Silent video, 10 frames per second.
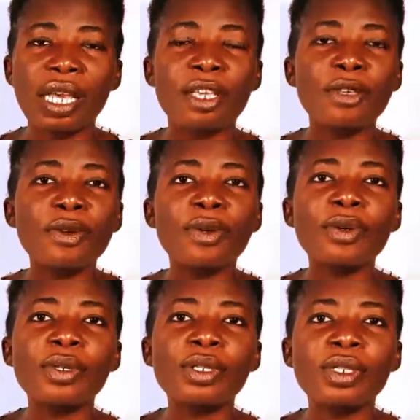You
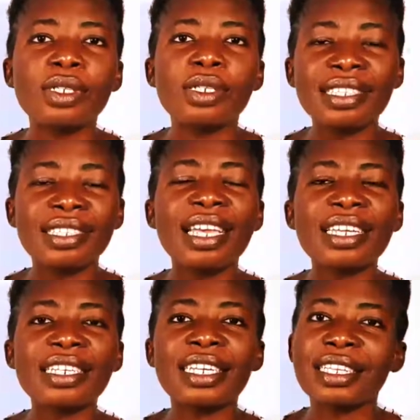could
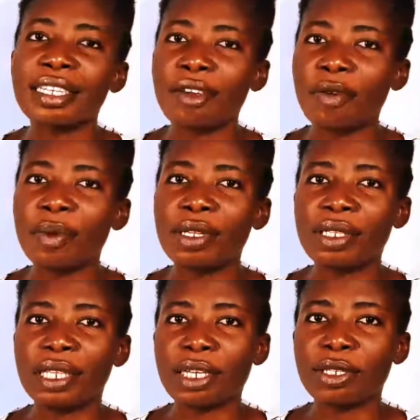send in the comment
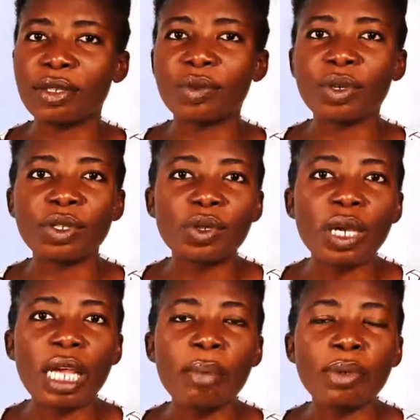section what you're
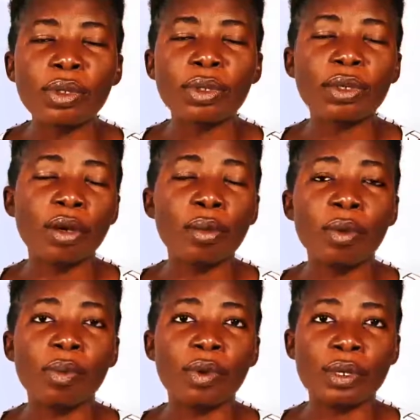able to come
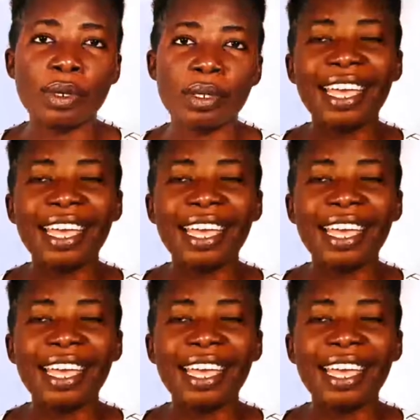up with.